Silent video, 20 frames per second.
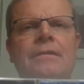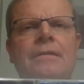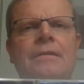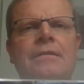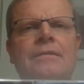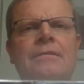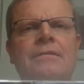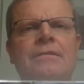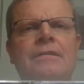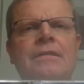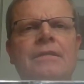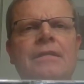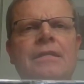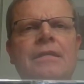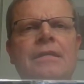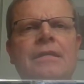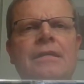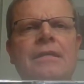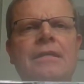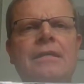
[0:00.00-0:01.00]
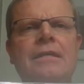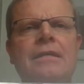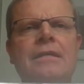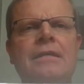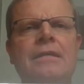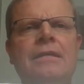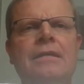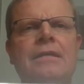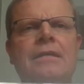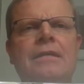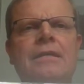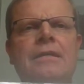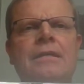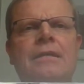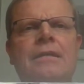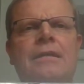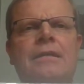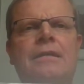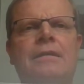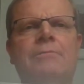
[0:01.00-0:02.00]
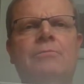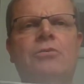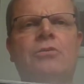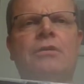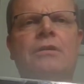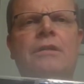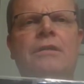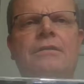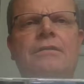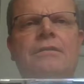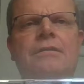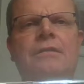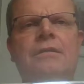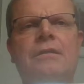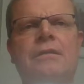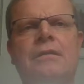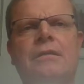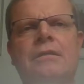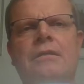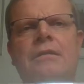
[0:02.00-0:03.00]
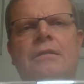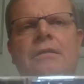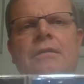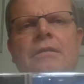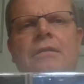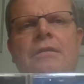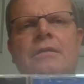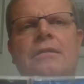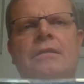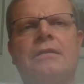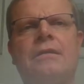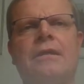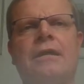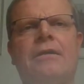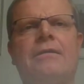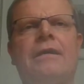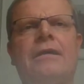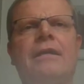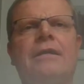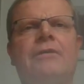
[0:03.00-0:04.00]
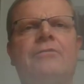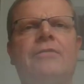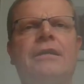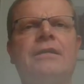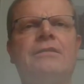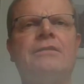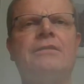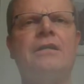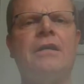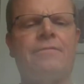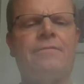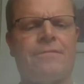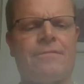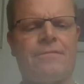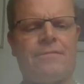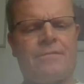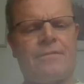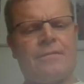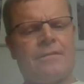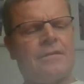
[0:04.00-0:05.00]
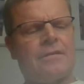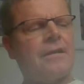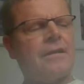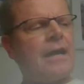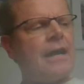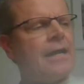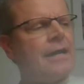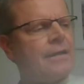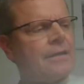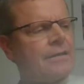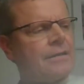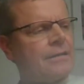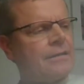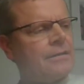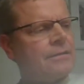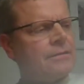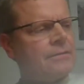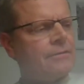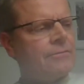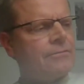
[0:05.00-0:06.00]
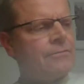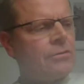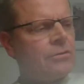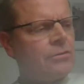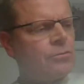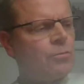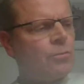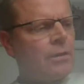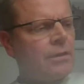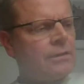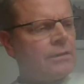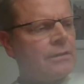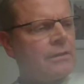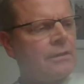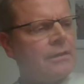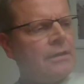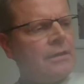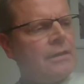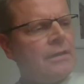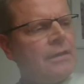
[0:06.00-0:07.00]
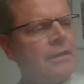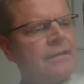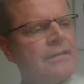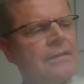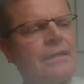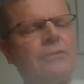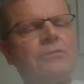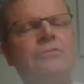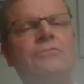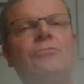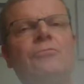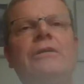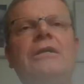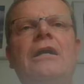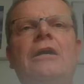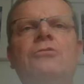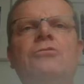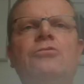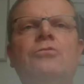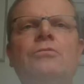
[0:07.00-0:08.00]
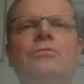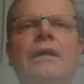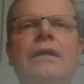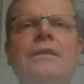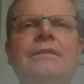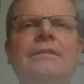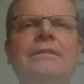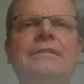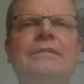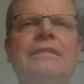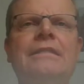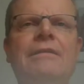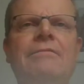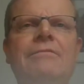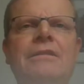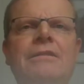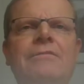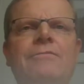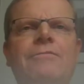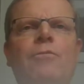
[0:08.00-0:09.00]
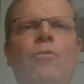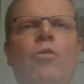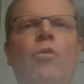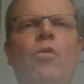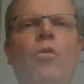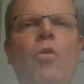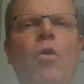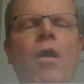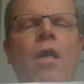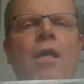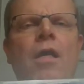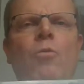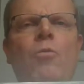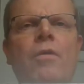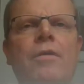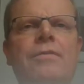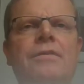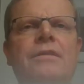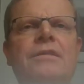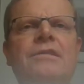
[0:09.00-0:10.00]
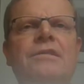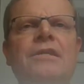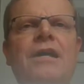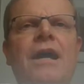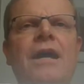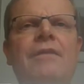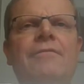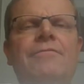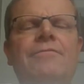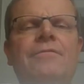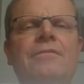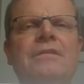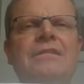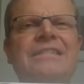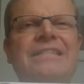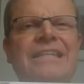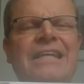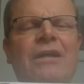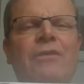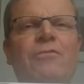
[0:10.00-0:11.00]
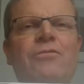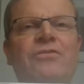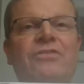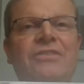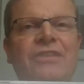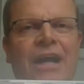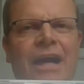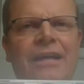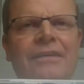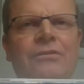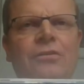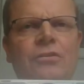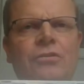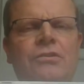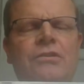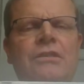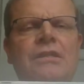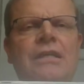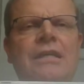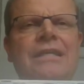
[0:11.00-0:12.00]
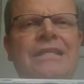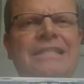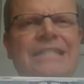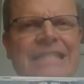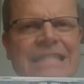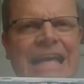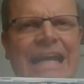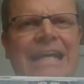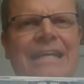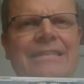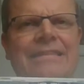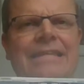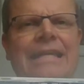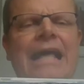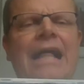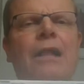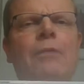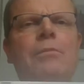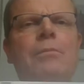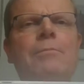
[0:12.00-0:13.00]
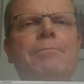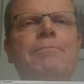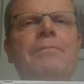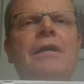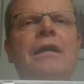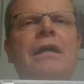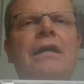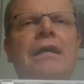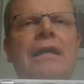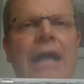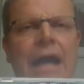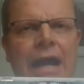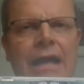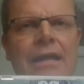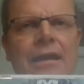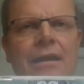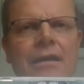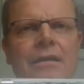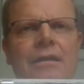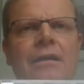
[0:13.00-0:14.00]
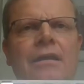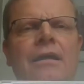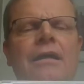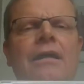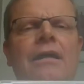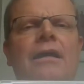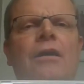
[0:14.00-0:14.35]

CD, the booklet. Okay, great stuff. Kayak, the first one. Then we go to 1974 with the self-titled second album, Kayak.